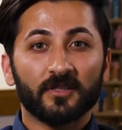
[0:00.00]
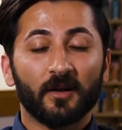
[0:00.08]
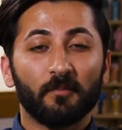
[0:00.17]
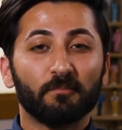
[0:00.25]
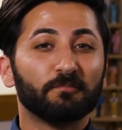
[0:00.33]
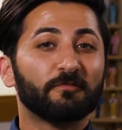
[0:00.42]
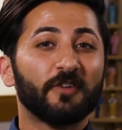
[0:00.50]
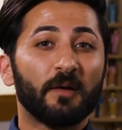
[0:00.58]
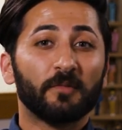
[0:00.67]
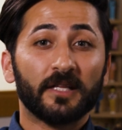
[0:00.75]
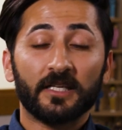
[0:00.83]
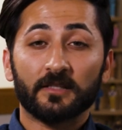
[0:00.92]
some
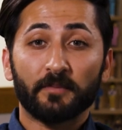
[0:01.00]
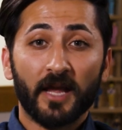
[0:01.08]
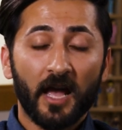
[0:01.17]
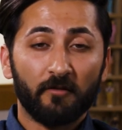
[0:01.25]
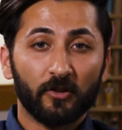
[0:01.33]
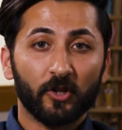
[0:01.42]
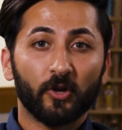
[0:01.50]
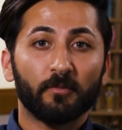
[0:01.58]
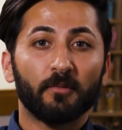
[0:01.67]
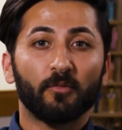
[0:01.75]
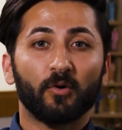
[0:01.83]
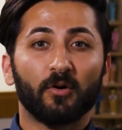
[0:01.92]
families may have a little
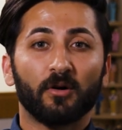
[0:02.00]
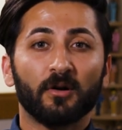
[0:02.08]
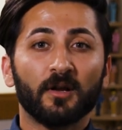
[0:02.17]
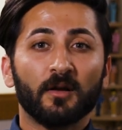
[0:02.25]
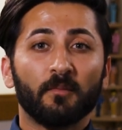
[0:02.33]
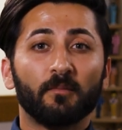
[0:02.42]
bit more